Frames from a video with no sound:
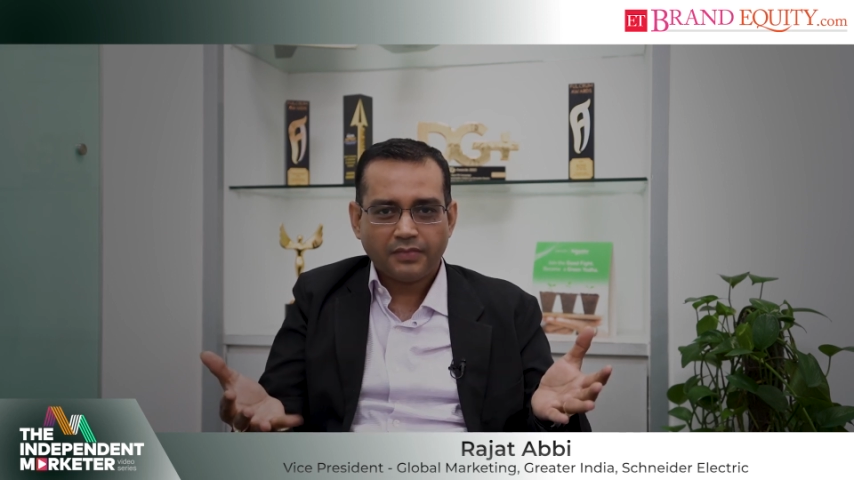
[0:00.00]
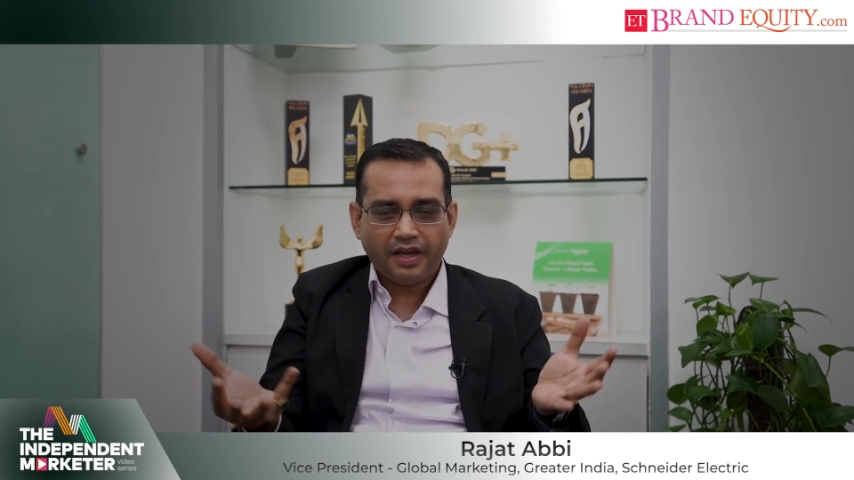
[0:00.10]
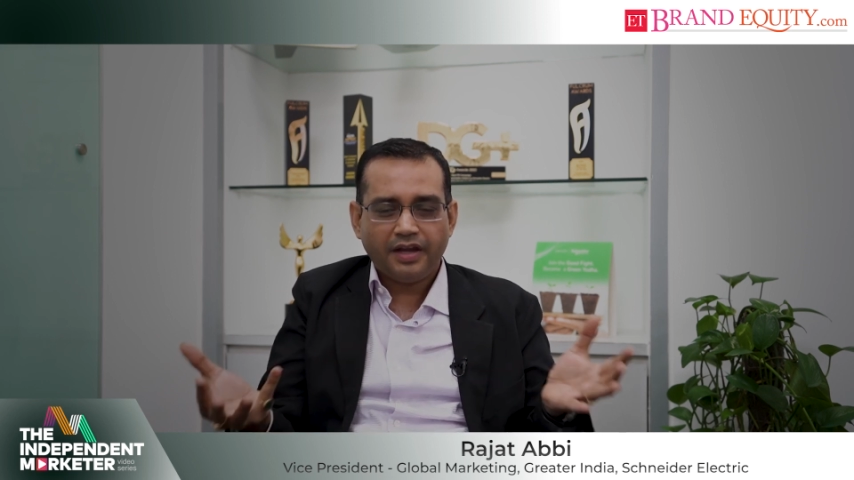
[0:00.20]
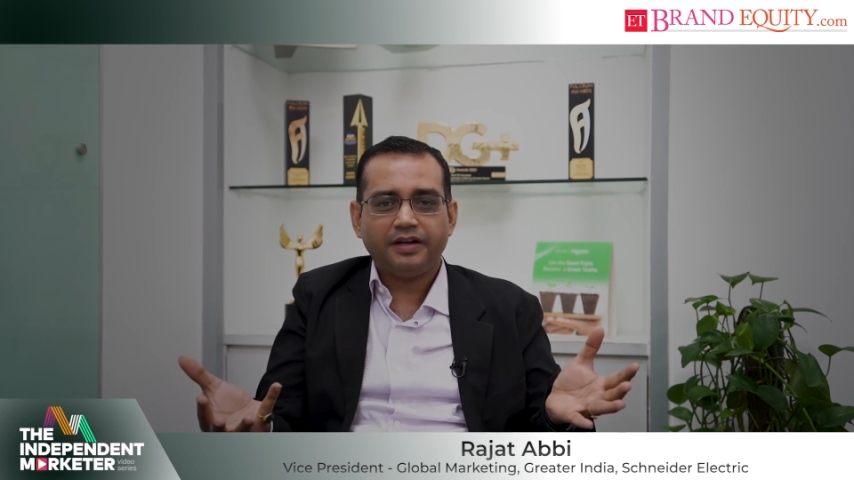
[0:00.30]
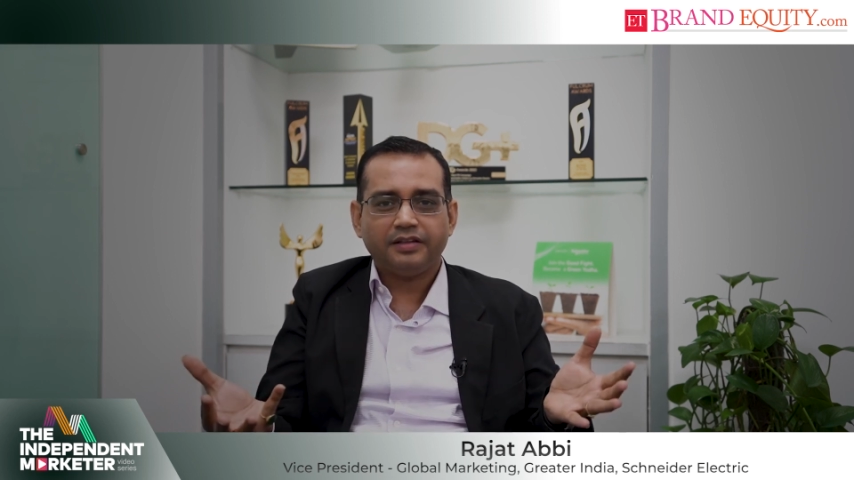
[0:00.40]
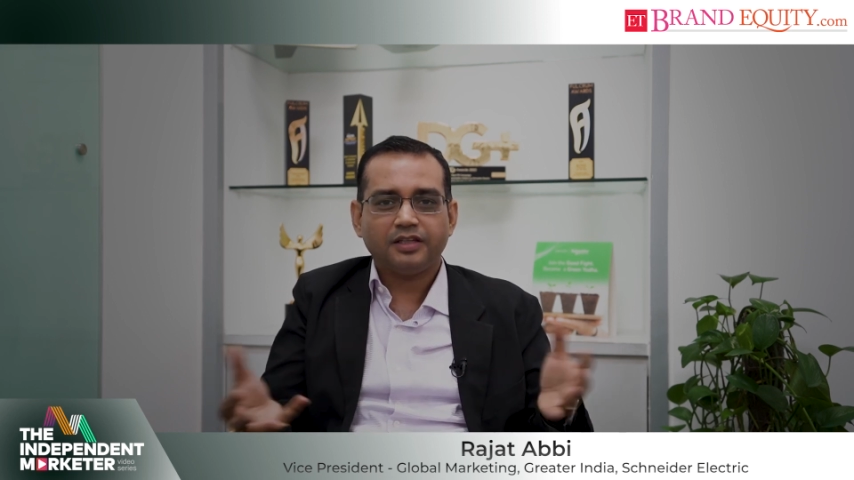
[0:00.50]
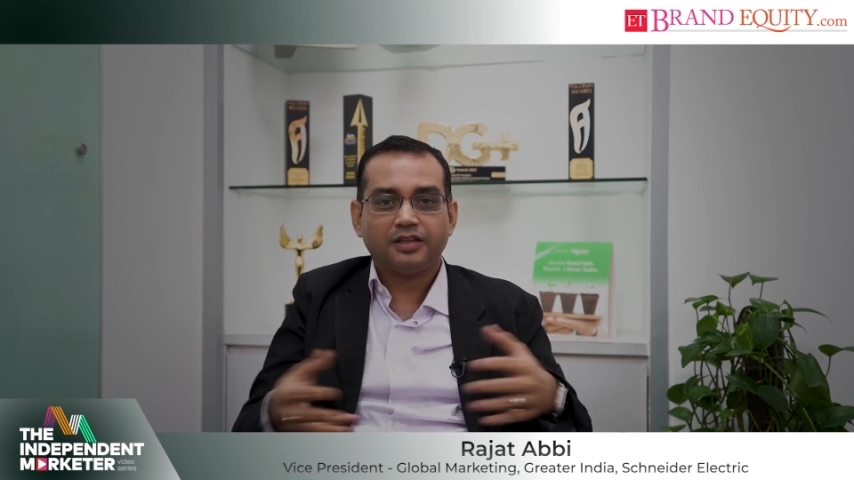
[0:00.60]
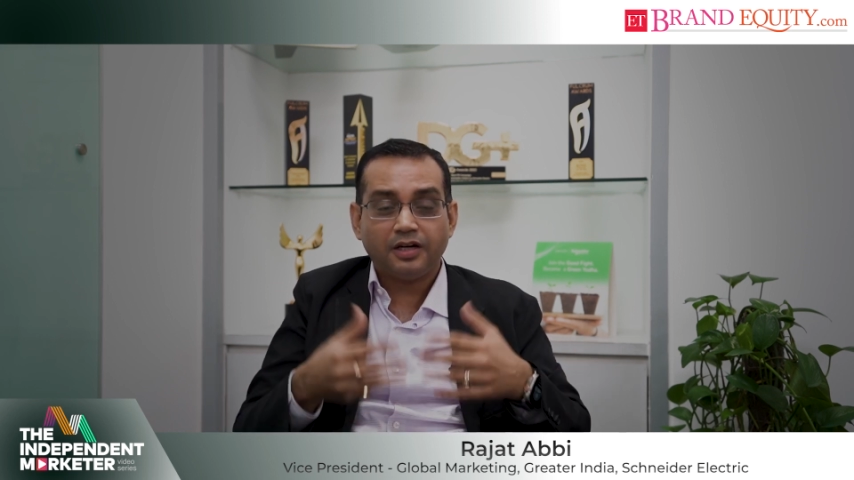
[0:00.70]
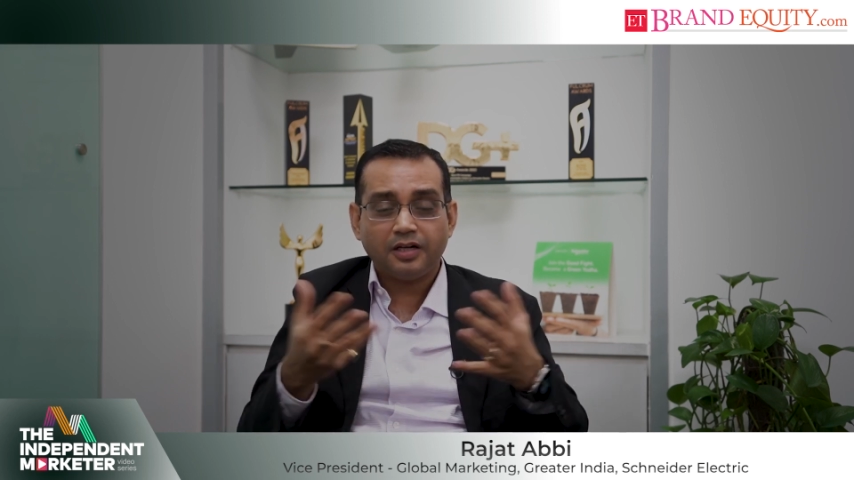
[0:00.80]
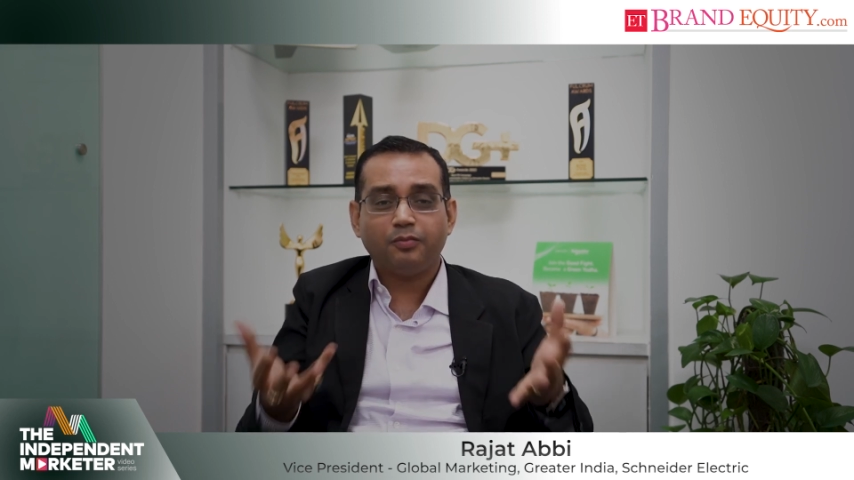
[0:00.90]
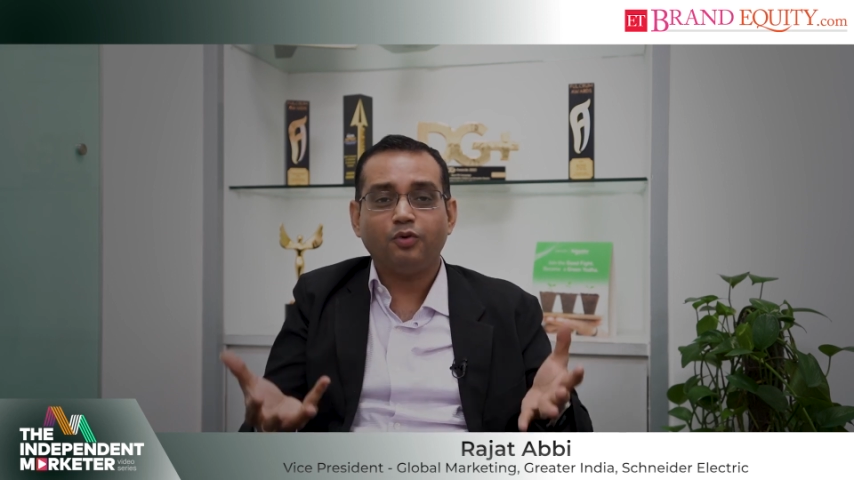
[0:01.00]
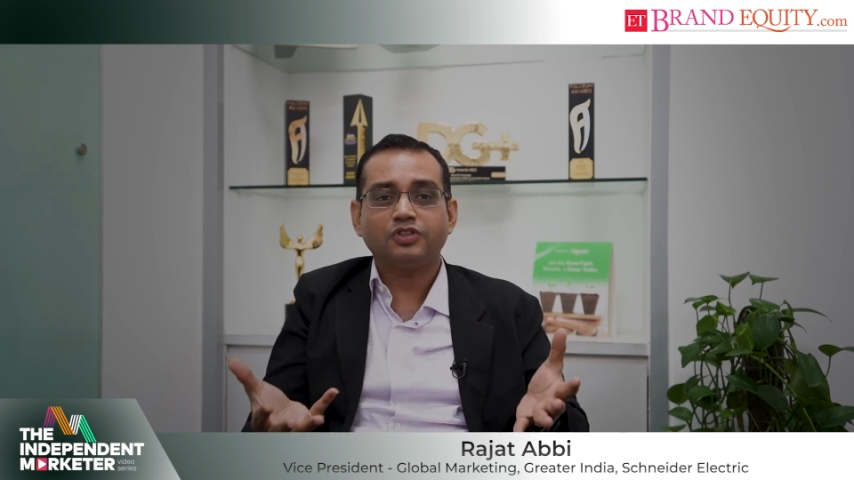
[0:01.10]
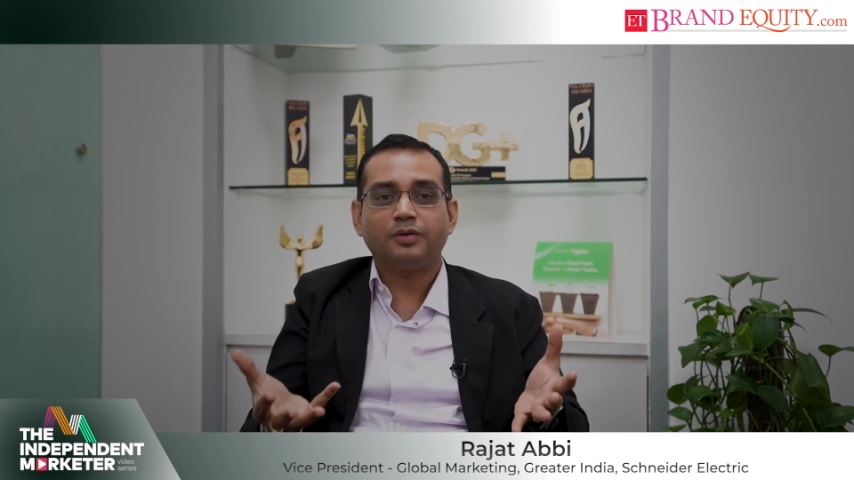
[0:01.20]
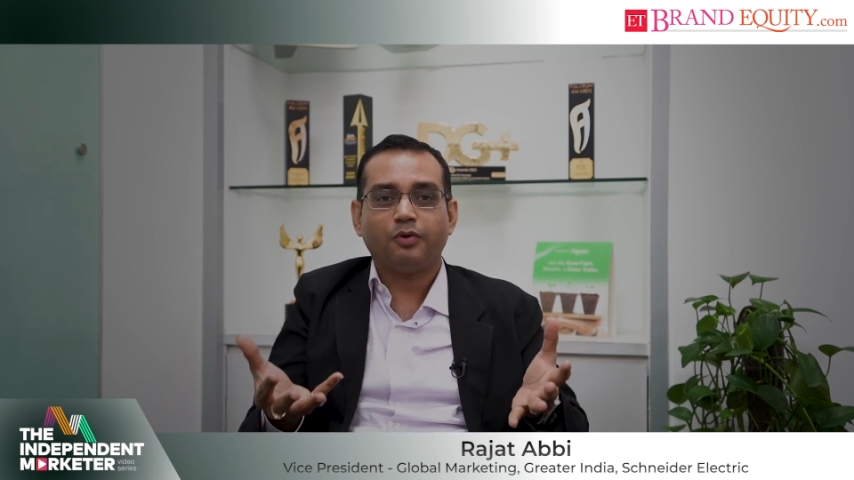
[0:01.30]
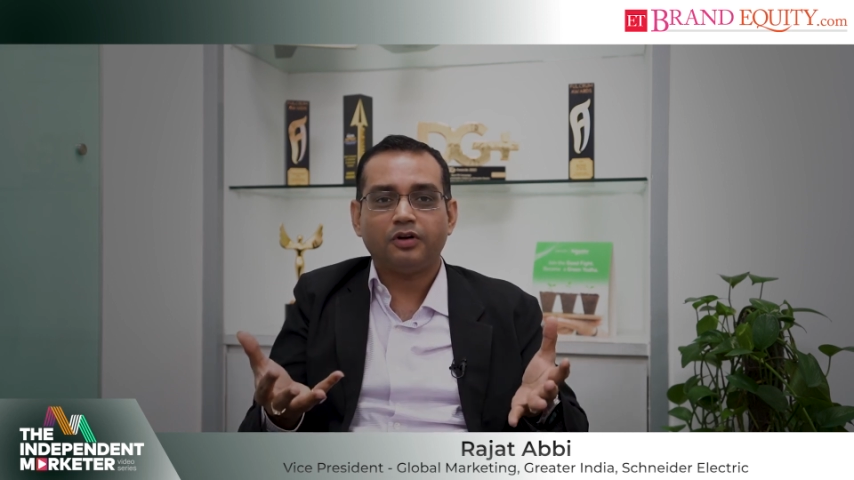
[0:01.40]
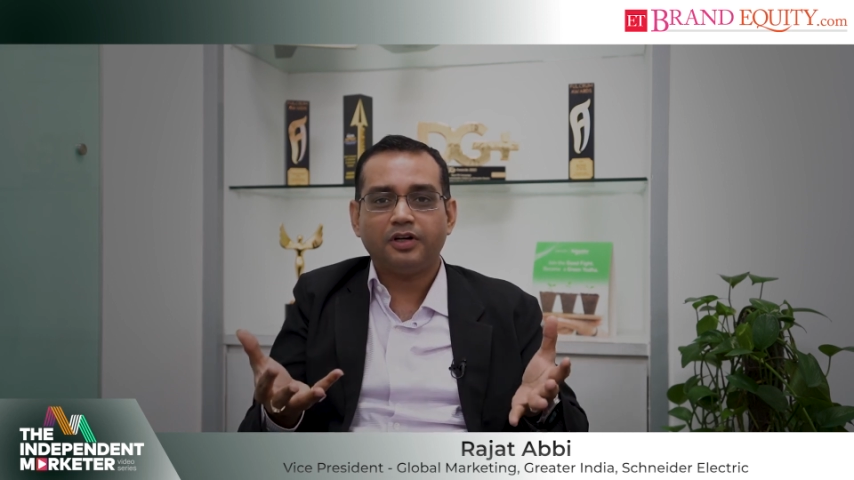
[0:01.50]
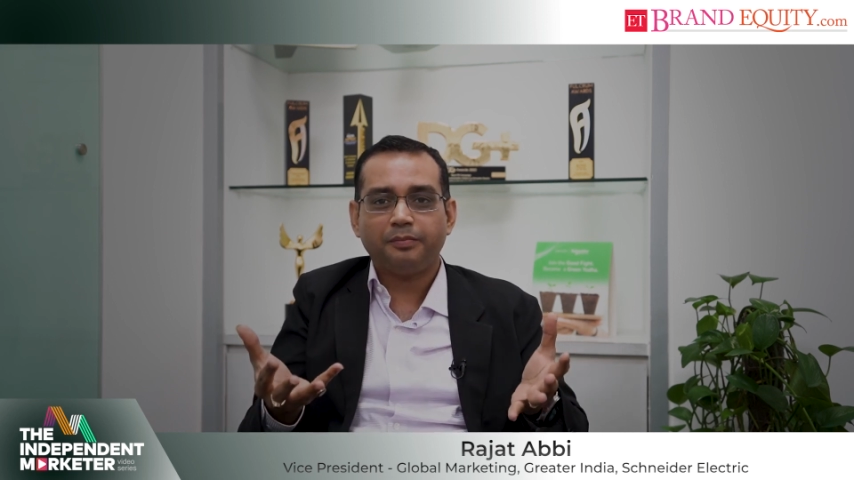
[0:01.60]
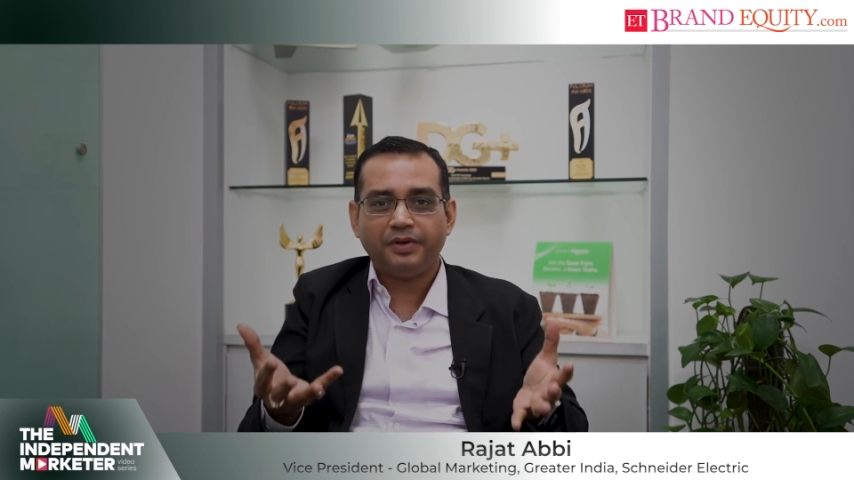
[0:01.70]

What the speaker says: And the third most important